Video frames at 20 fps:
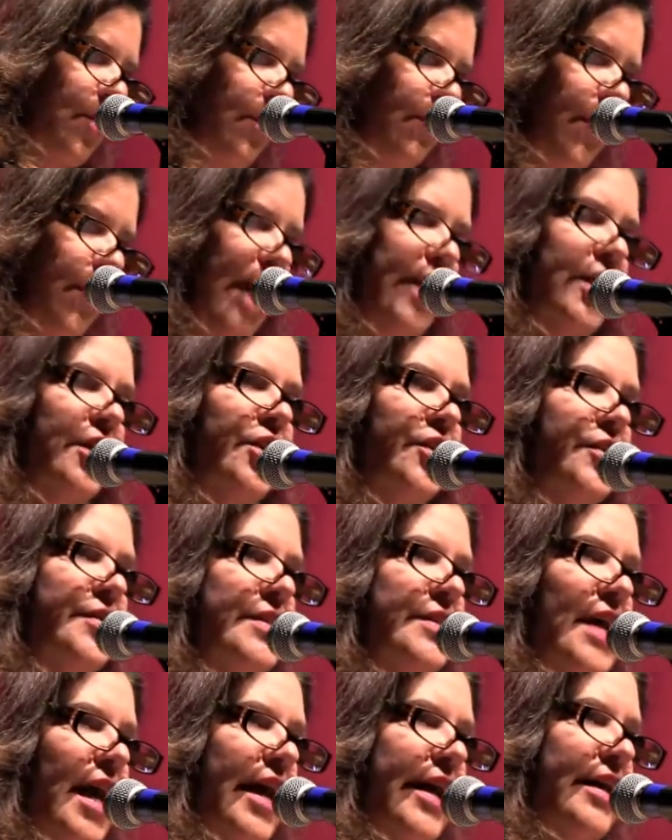Medical
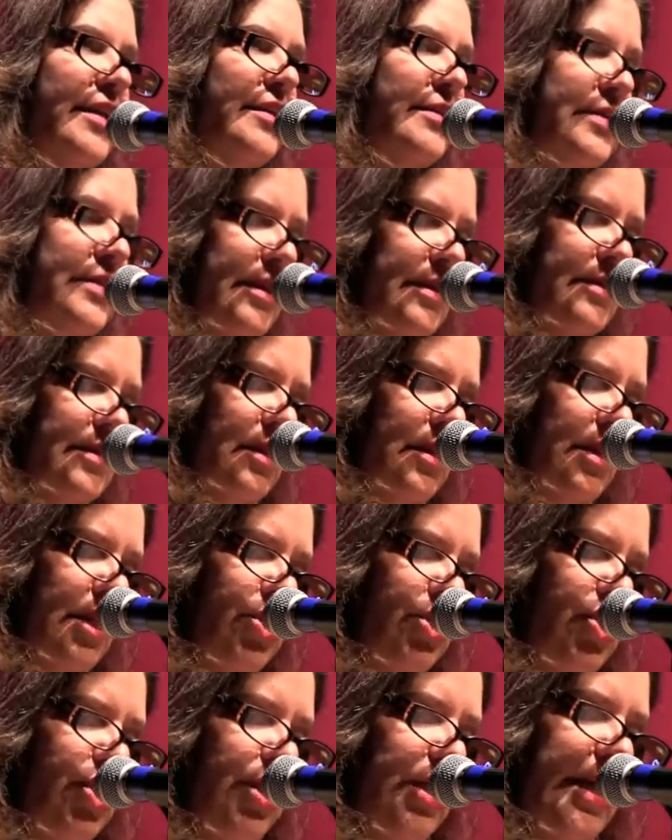science is
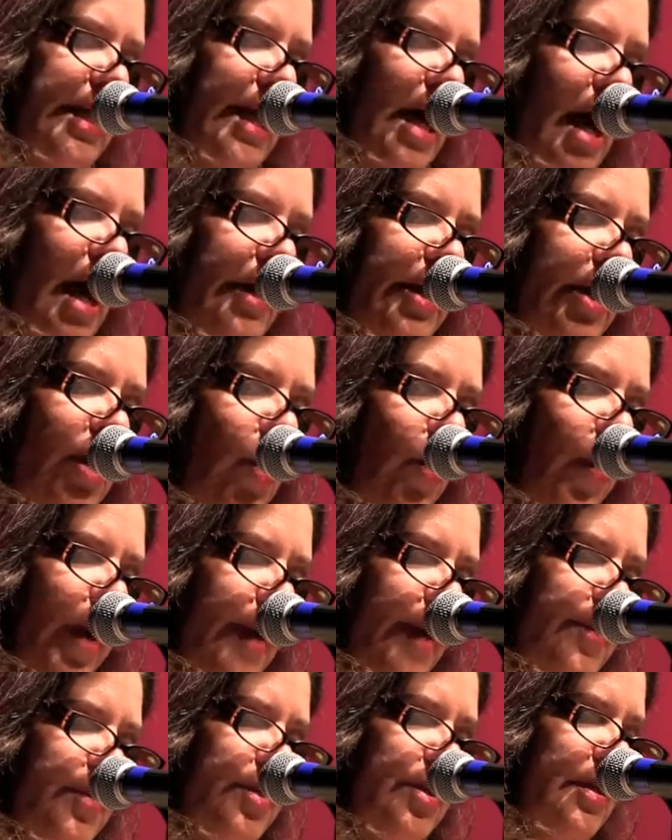initially
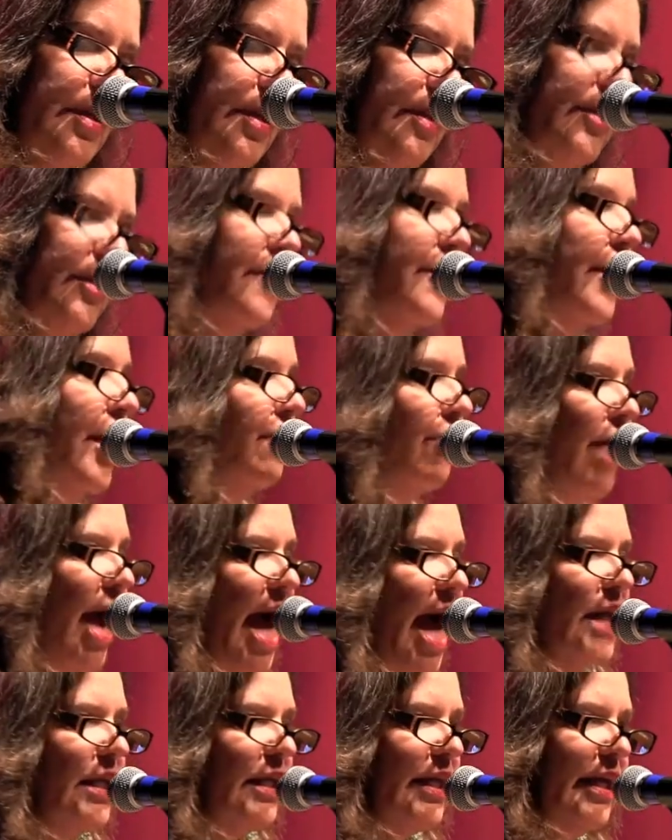unequipped. Then they
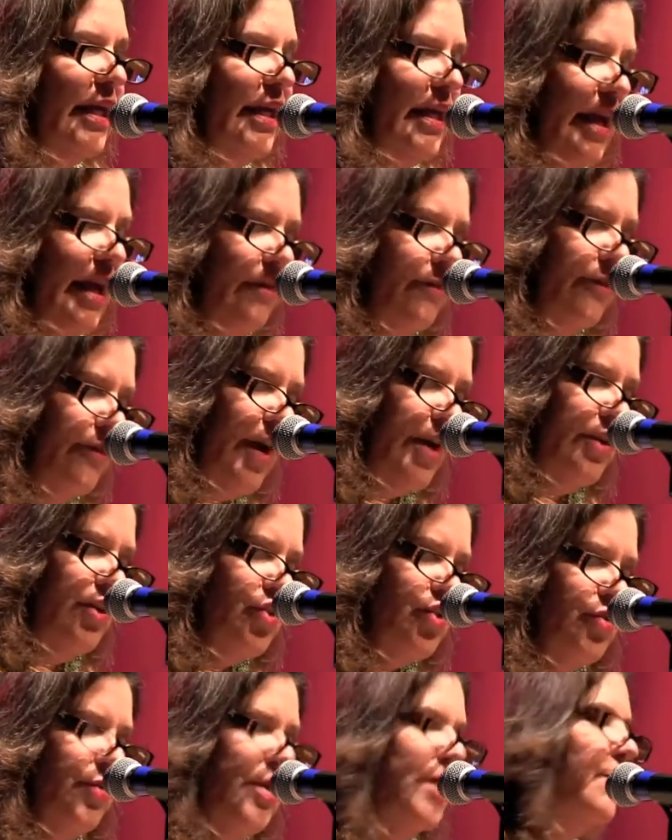rally and
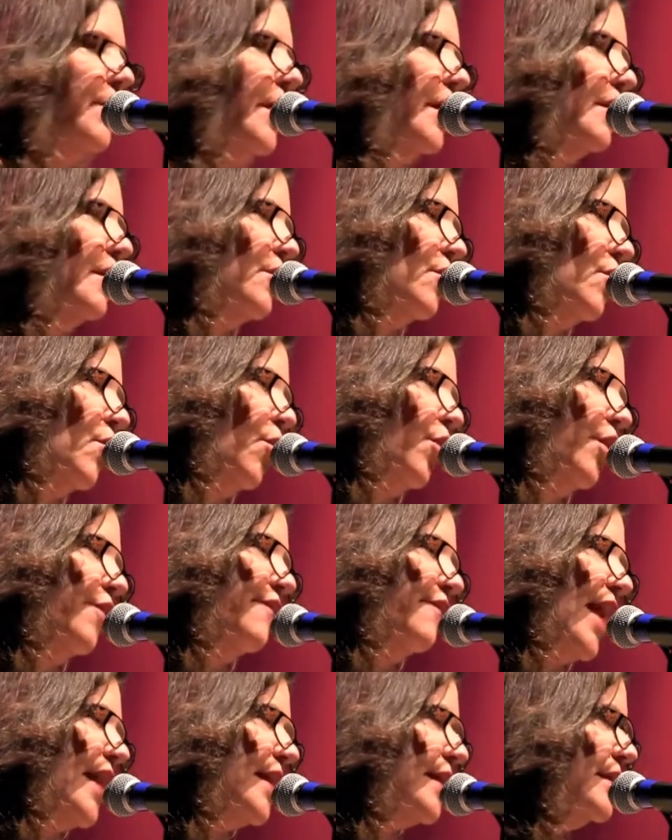find a treatment, or
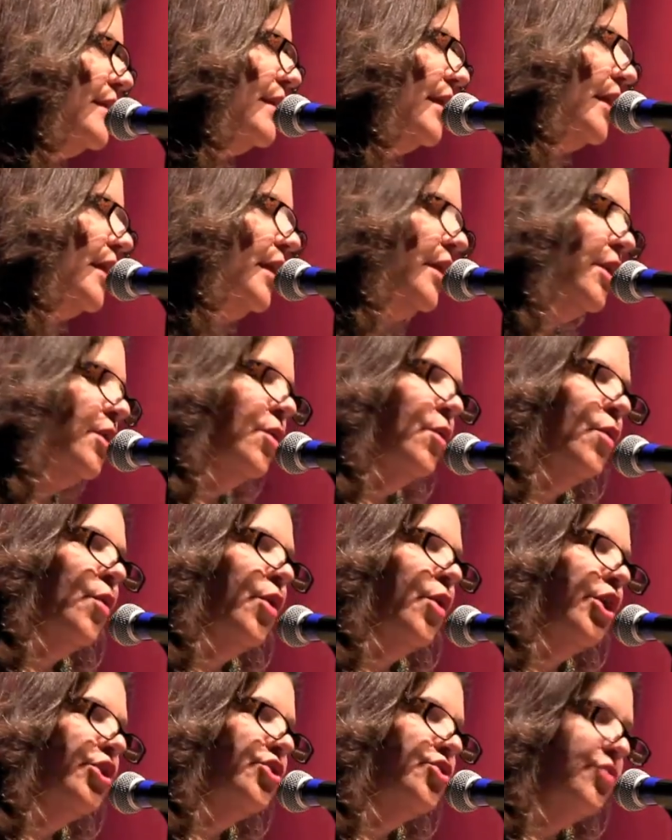a vaccine,
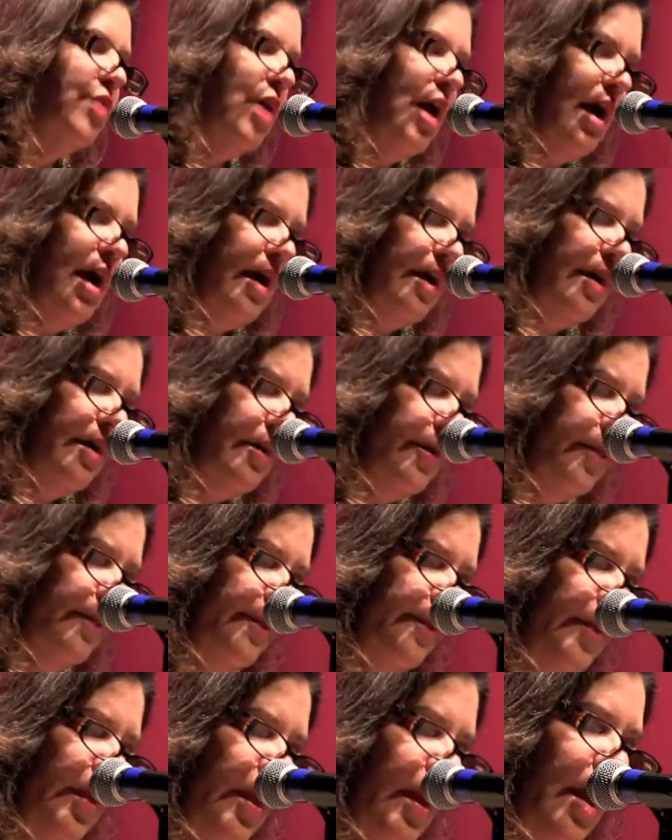or a
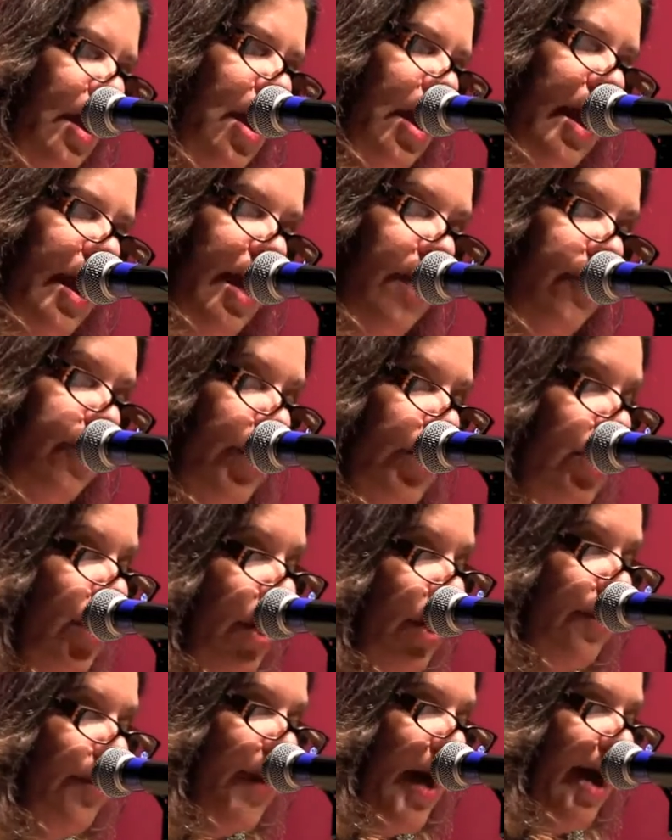drug. If we
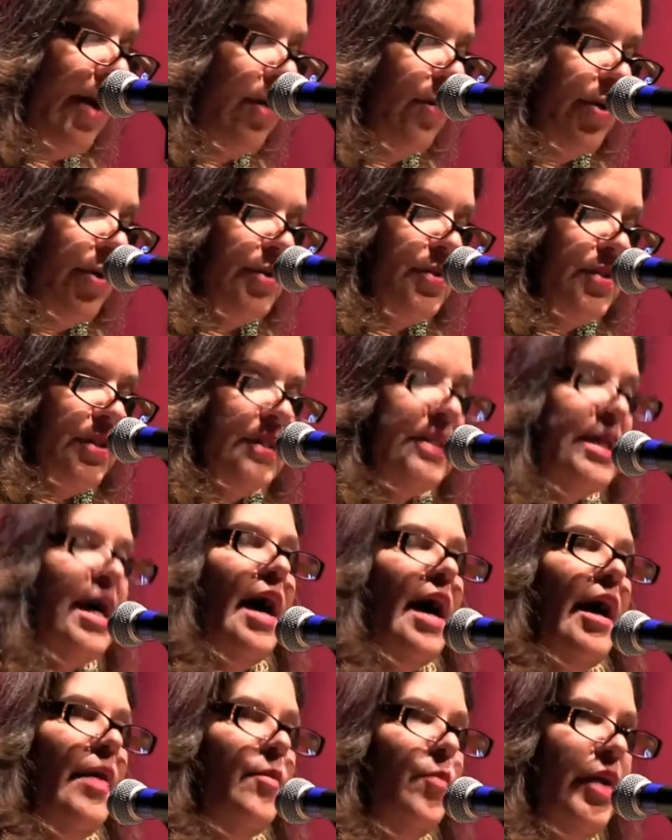look backwards in
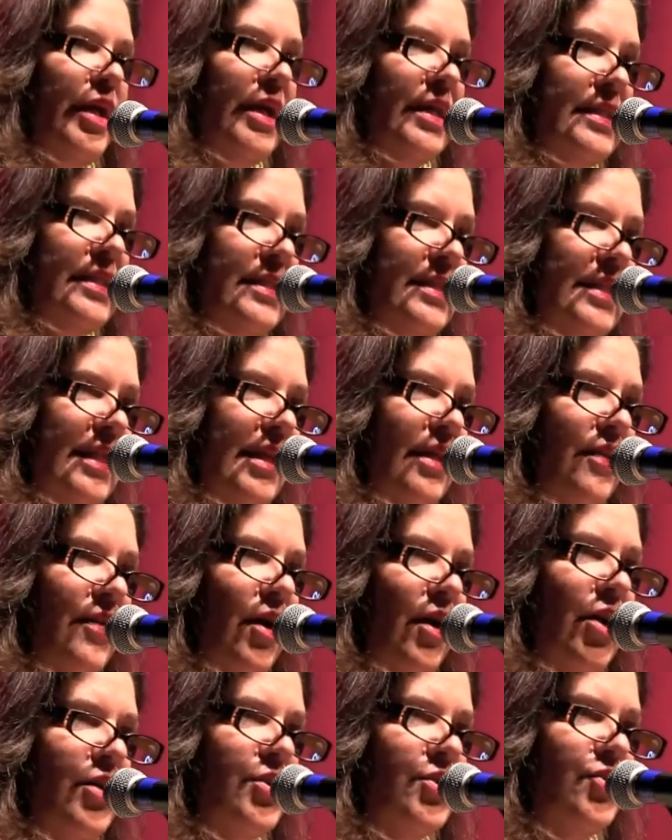time, we can see
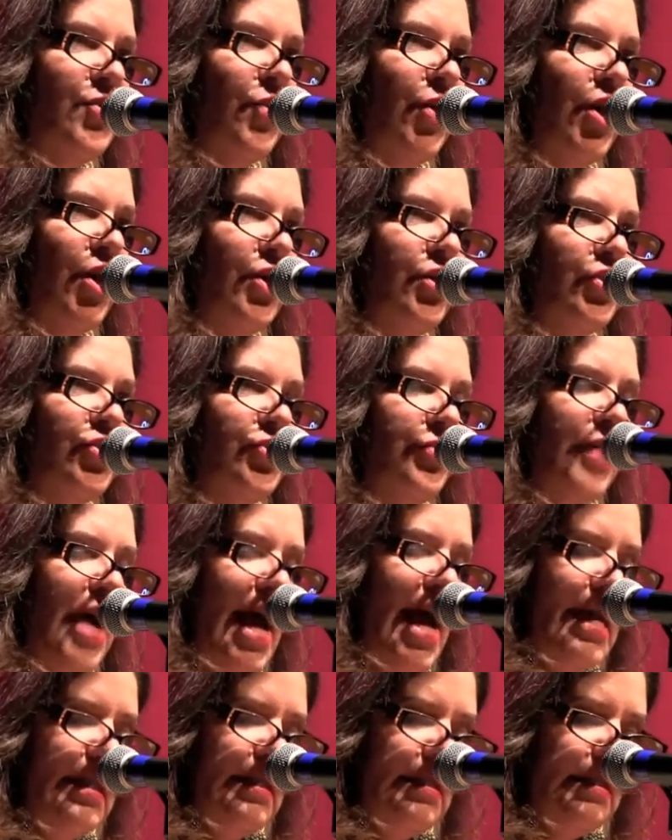the historical
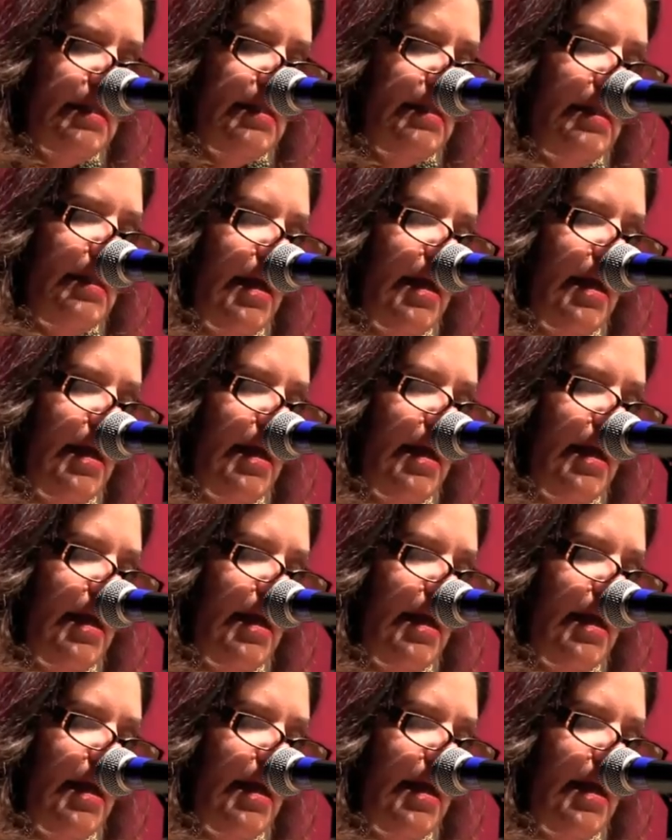trends.